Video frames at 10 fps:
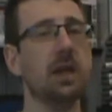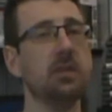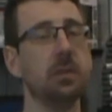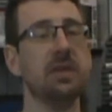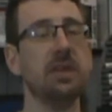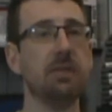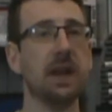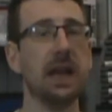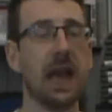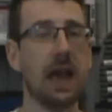
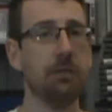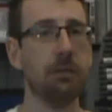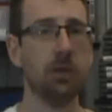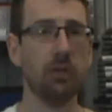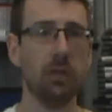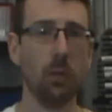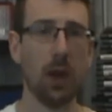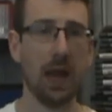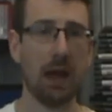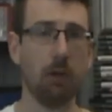specifically adverts that were
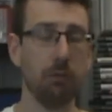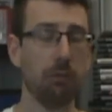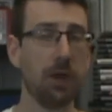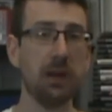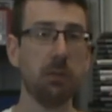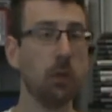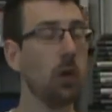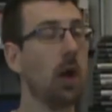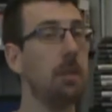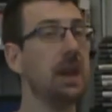now on
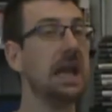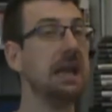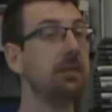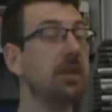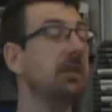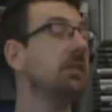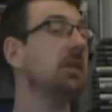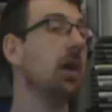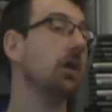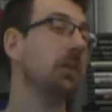Facebook, I believe this is
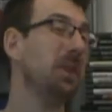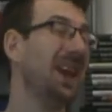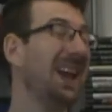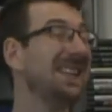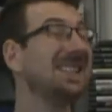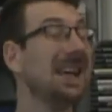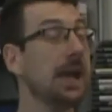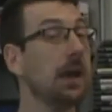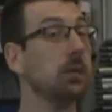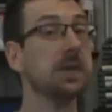going to be a
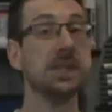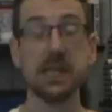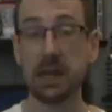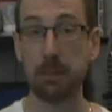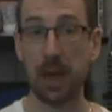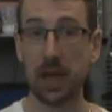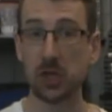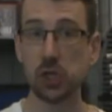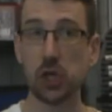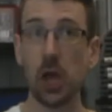TLC
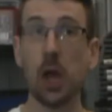match.